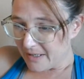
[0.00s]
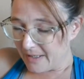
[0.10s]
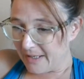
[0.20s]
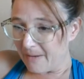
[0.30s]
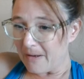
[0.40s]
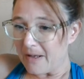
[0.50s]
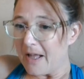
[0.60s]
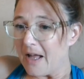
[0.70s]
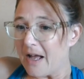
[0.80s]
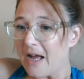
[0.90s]
Yeah,
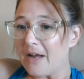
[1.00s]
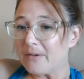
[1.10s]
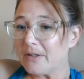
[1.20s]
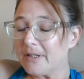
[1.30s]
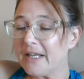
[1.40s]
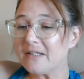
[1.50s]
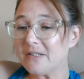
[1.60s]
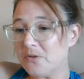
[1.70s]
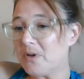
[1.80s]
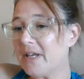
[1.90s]

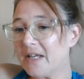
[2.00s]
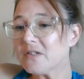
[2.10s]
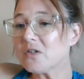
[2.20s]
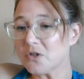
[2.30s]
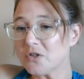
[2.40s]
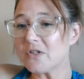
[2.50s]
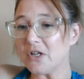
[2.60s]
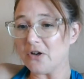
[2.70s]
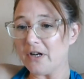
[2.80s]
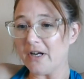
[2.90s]
yes, you can get social
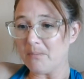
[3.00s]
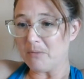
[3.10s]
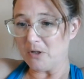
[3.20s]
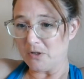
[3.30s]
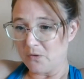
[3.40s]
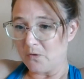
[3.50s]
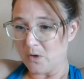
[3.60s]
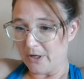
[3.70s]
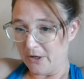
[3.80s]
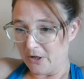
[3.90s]
security numbers
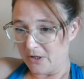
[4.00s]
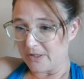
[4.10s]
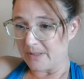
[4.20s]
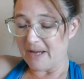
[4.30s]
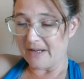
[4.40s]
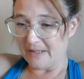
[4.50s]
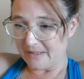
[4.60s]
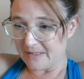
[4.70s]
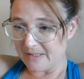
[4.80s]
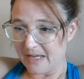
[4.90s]
for your
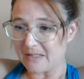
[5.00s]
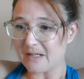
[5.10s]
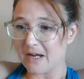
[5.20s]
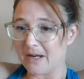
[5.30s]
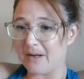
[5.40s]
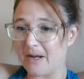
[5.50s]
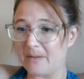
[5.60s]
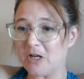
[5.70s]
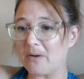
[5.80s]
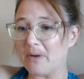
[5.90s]
dependents. Yes,
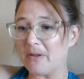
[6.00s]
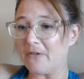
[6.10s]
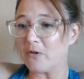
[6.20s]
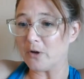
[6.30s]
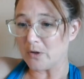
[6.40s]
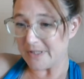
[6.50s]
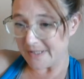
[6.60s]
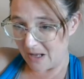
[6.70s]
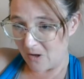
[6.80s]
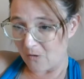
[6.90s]
I'm talking about like for
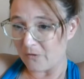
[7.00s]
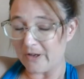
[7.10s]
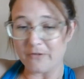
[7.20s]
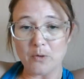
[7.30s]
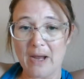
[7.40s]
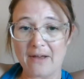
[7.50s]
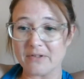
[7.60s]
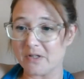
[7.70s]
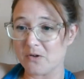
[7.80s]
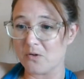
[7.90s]
yourself if you
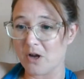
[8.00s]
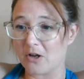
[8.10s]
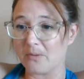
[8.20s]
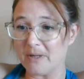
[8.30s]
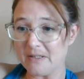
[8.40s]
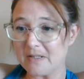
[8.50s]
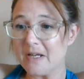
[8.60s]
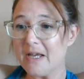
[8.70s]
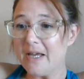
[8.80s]
have zero documents.